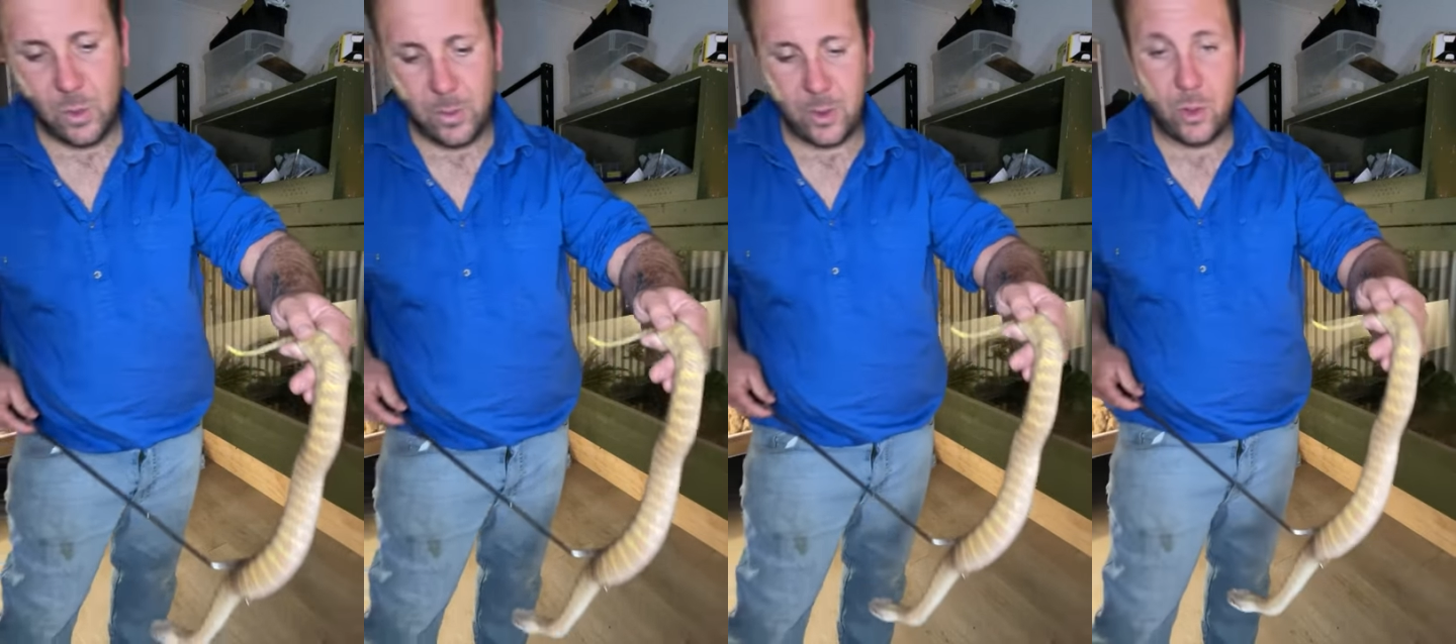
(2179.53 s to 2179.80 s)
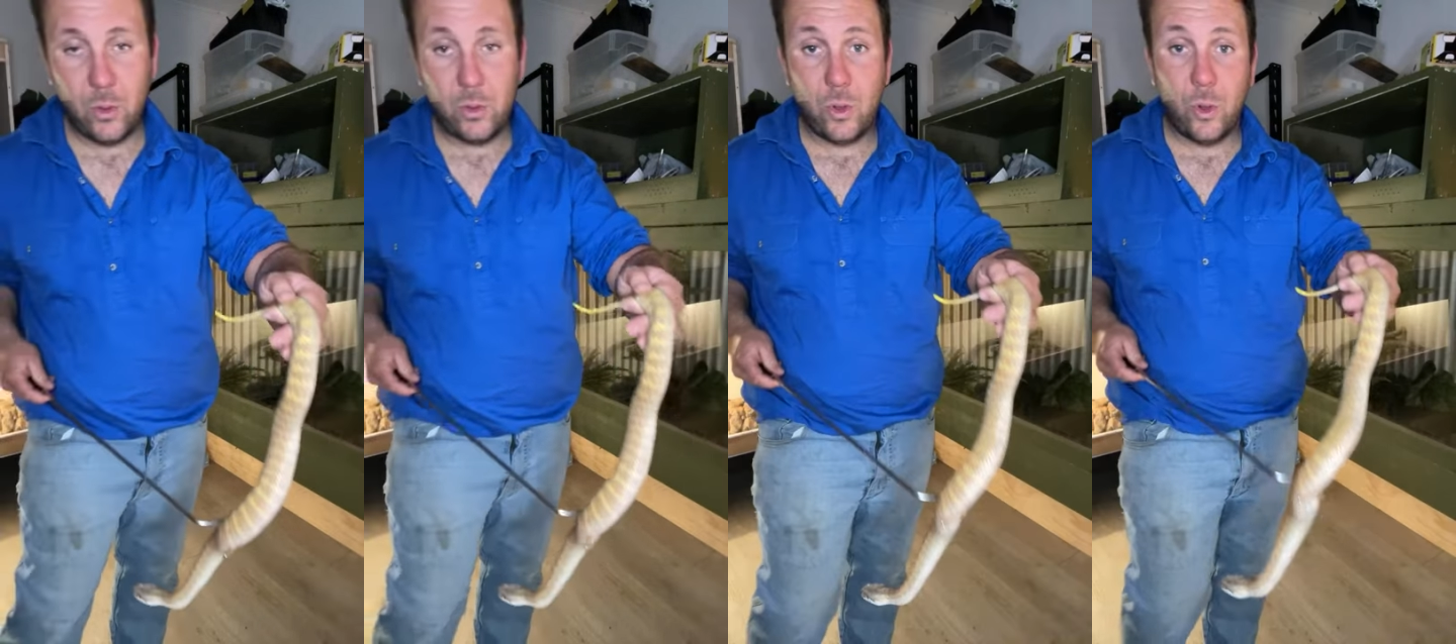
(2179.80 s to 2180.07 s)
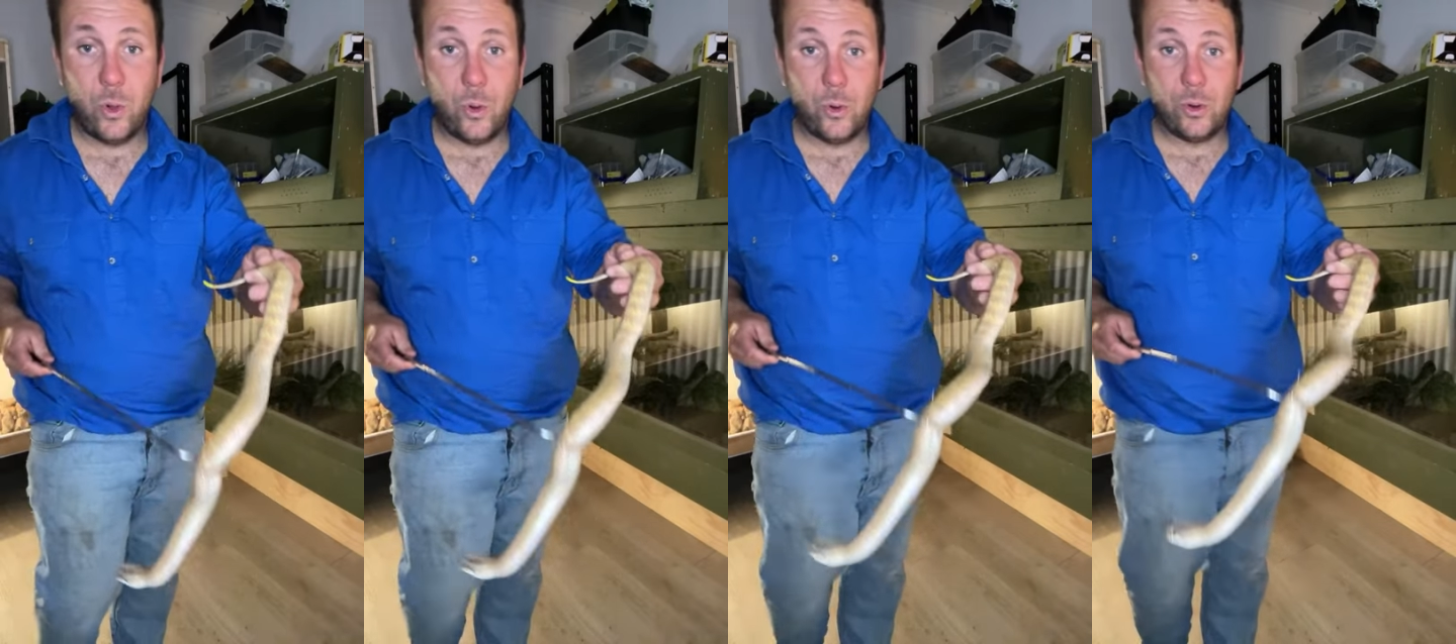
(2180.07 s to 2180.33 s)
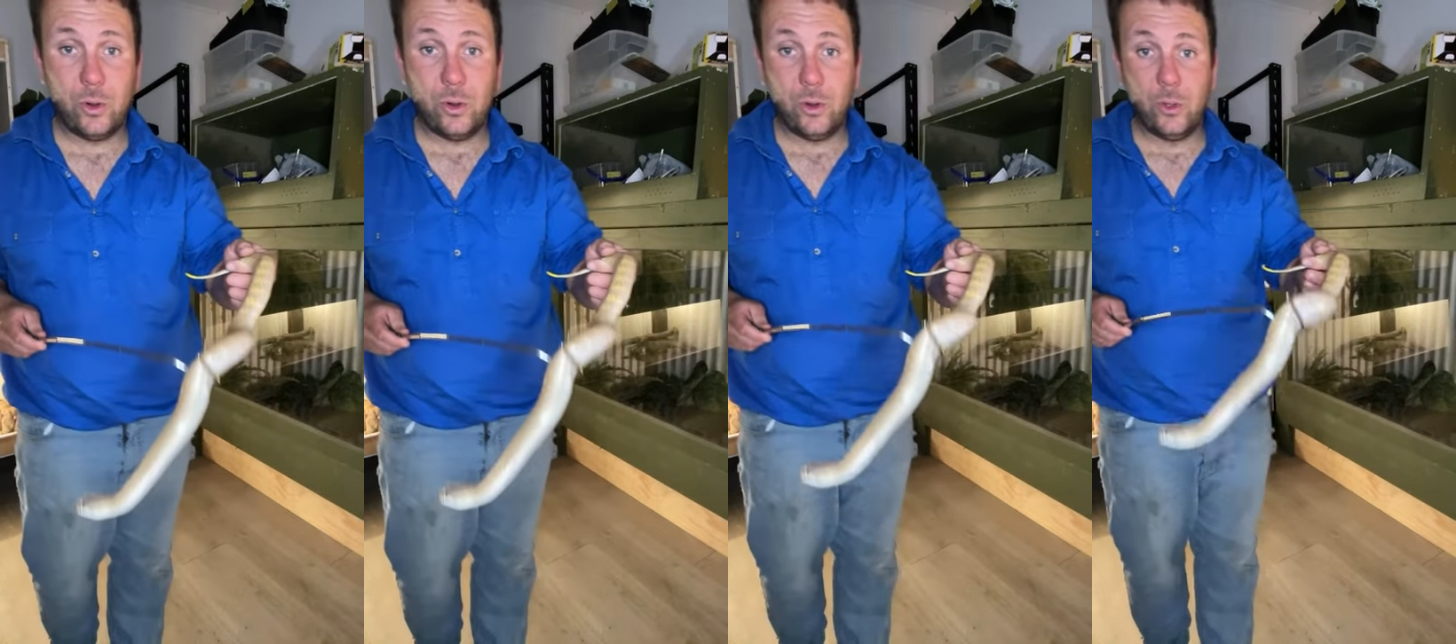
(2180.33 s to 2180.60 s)
what we call
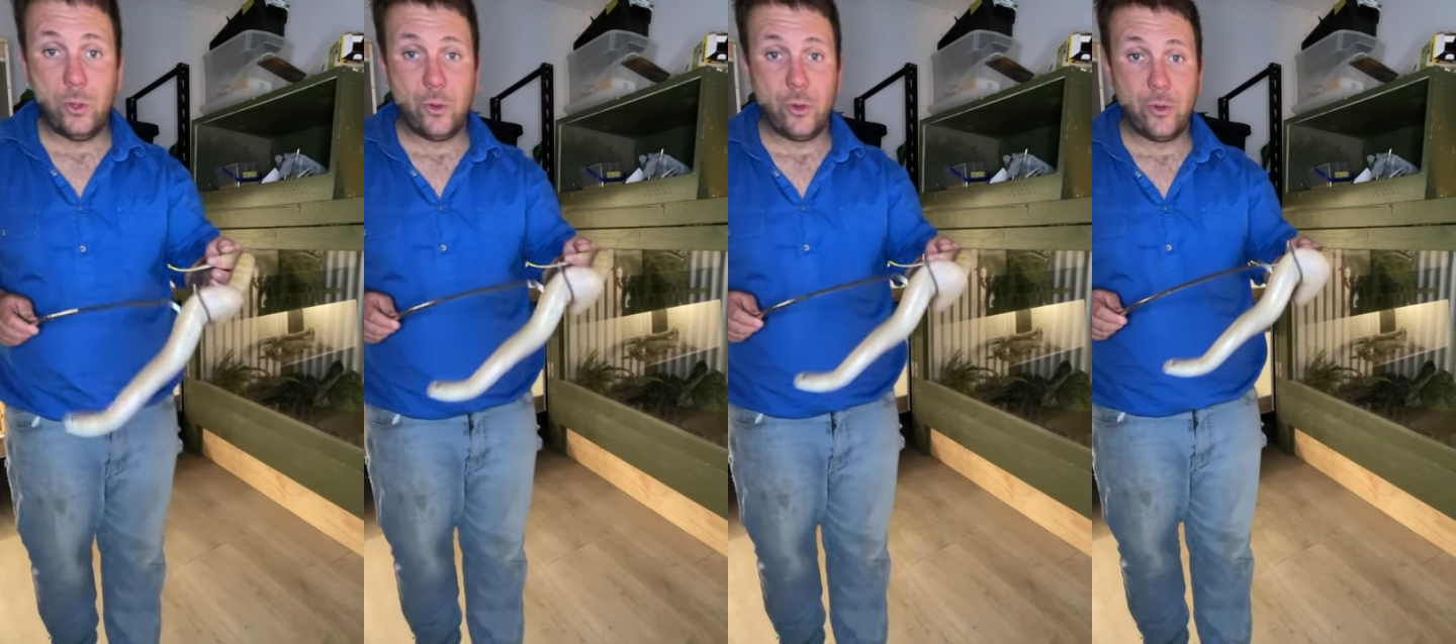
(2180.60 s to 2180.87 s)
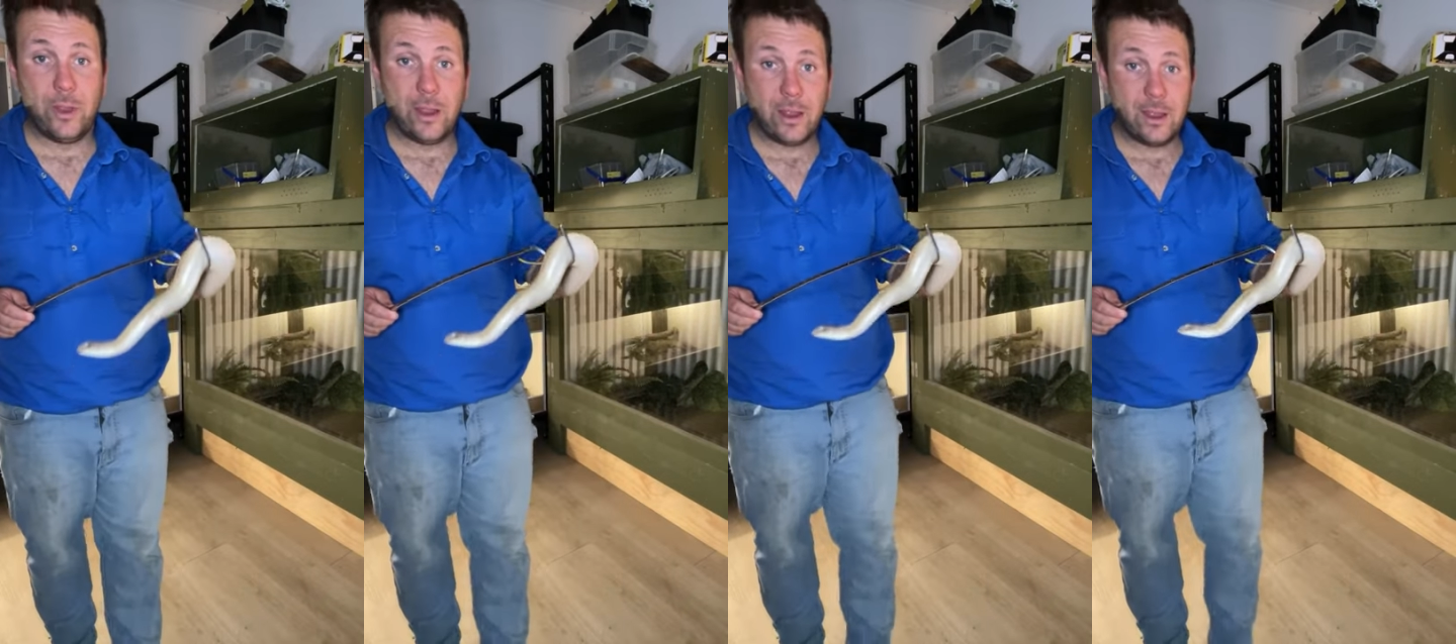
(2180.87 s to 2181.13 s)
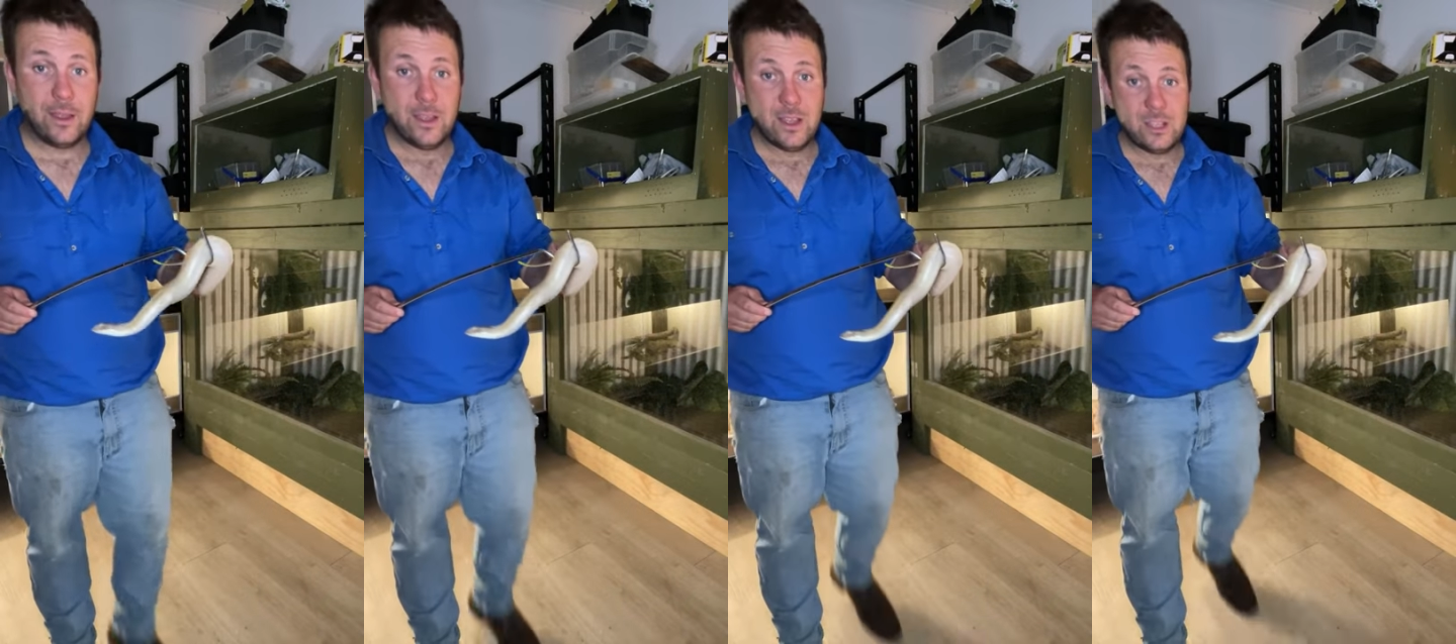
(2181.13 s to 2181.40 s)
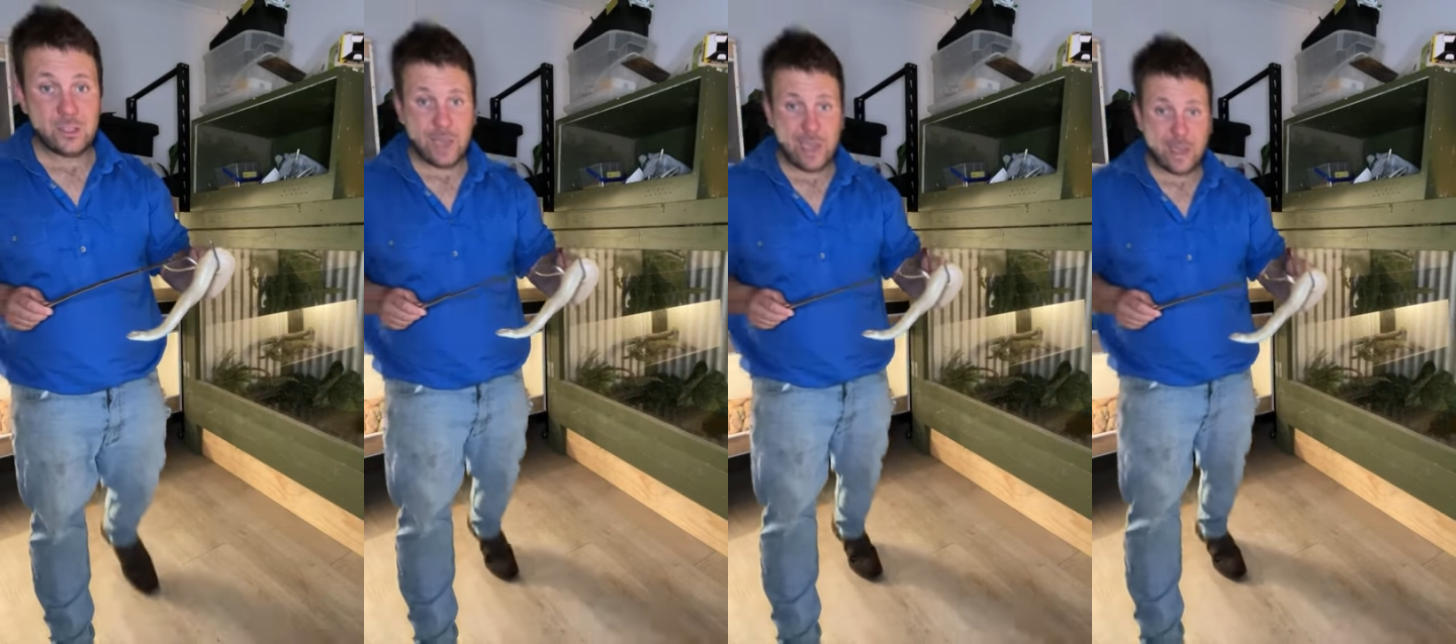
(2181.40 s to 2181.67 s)
caudal luring. So